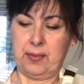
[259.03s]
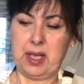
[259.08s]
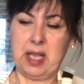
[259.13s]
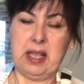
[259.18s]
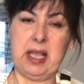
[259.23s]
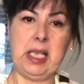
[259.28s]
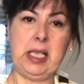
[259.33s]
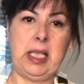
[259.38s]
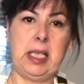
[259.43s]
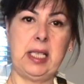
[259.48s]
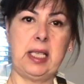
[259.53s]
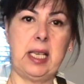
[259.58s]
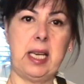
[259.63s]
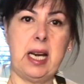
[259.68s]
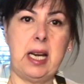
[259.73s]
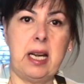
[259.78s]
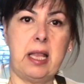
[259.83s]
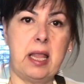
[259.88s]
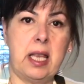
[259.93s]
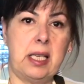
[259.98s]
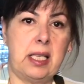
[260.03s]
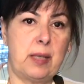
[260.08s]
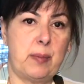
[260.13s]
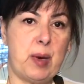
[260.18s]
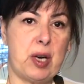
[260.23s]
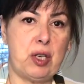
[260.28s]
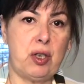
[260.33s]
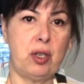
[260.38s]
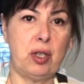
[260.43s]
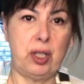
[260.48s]
This isn't anything
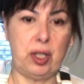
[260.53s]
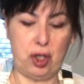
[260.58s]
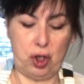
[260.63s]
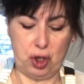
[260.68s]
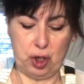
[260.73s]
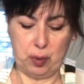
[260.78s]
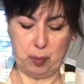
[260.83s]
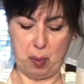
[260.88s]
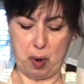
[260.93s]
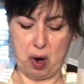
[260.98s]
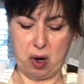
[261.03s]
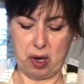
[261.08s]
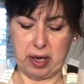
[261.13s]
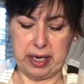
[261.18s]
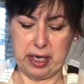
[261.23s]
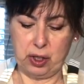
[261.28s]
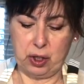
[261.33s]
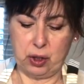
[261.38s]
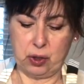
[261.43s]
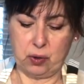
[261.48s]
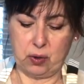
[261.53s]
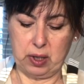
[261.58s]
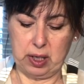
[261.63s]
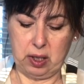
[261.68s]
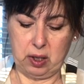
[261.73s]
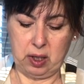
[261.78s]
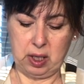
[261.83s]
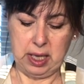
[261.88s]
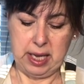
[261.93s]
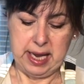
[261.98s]
special, it's just potting
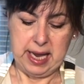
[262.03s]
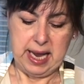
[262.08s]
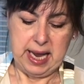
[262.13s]
soil.